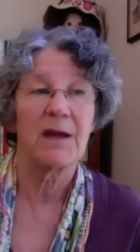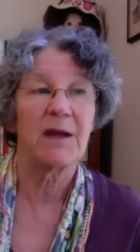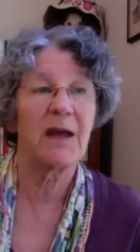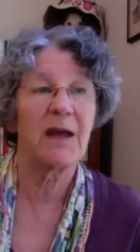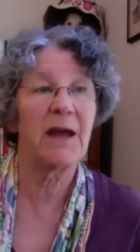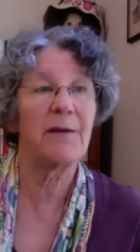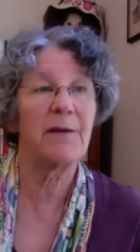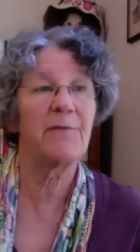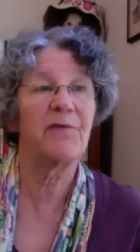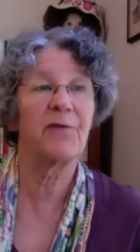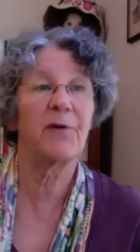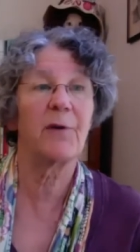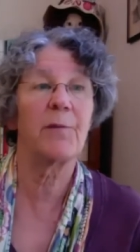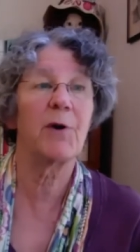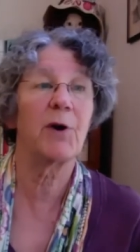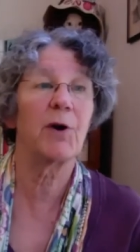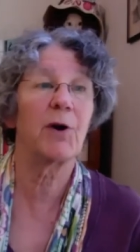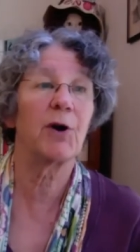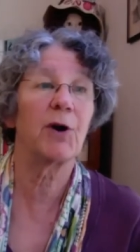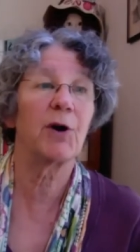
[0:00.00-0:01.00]
came
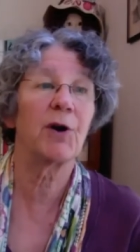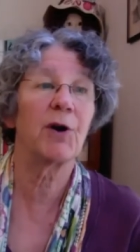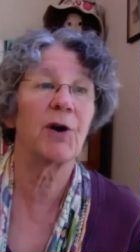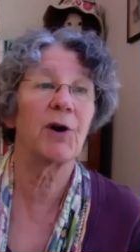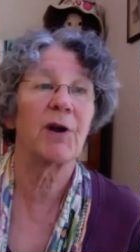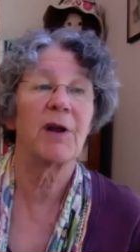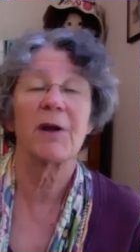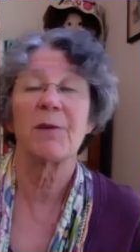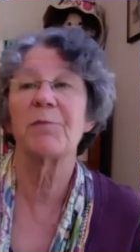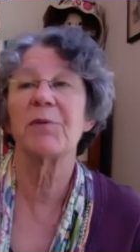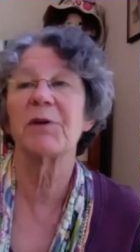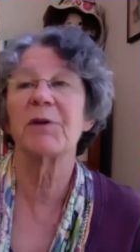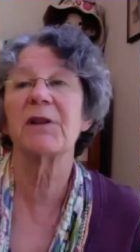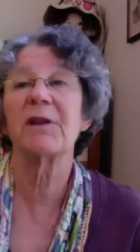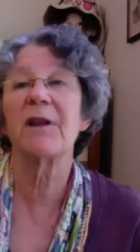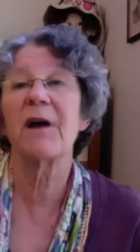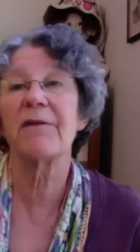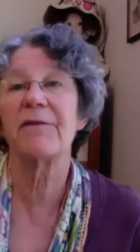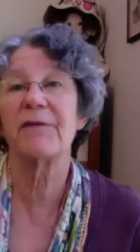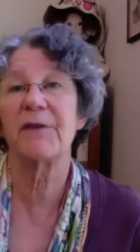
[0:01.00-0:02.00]
from her
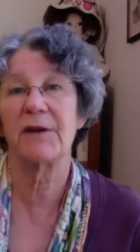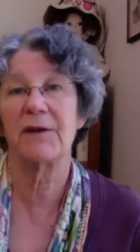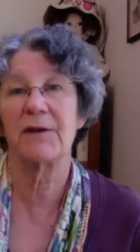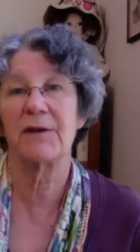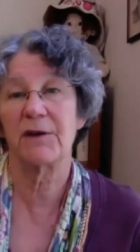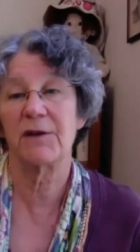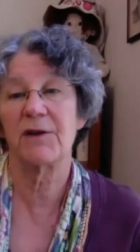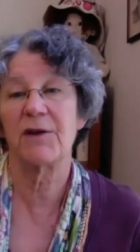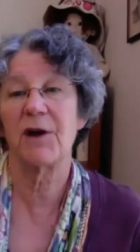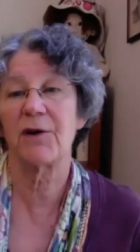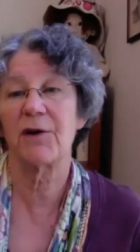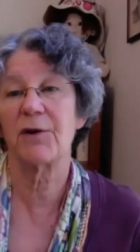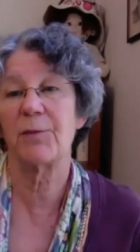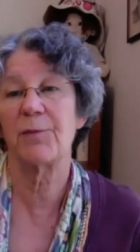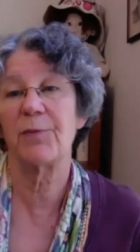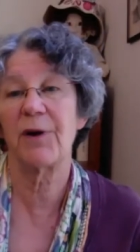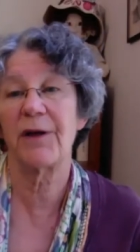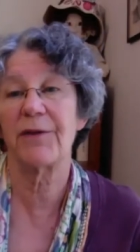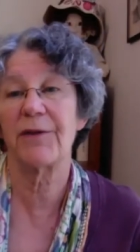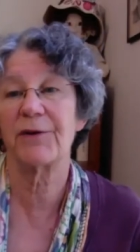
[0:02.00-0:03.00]
beloved younger
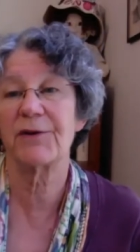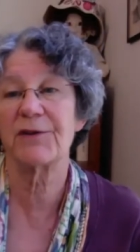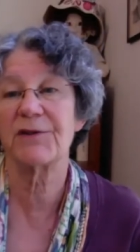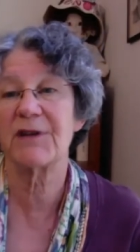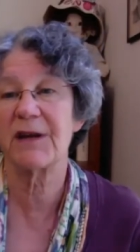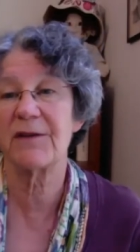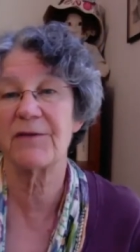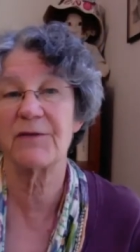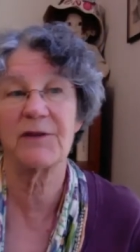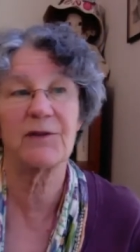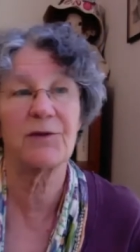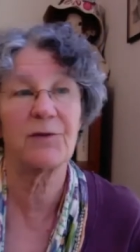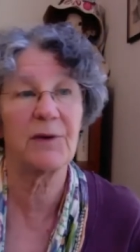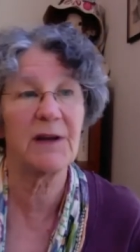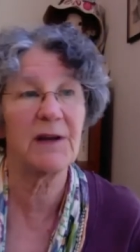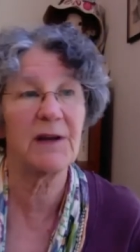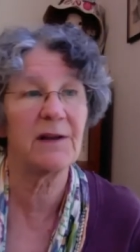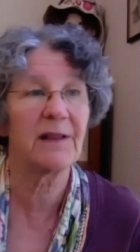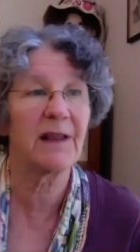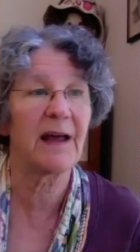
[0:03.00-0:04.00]
brother, David
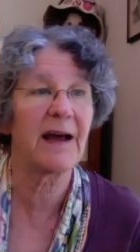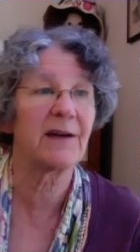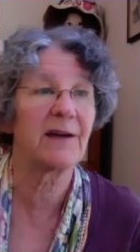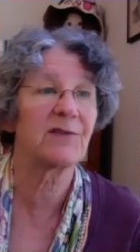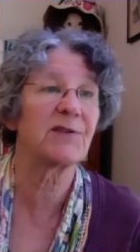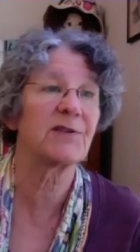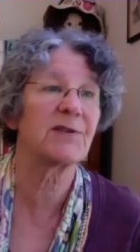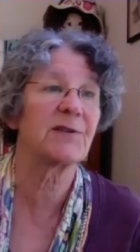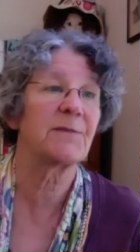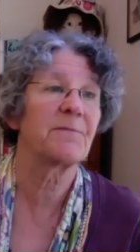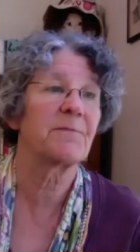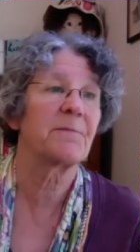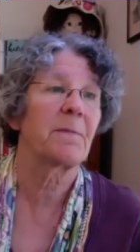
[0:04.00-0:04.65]
Greenglass.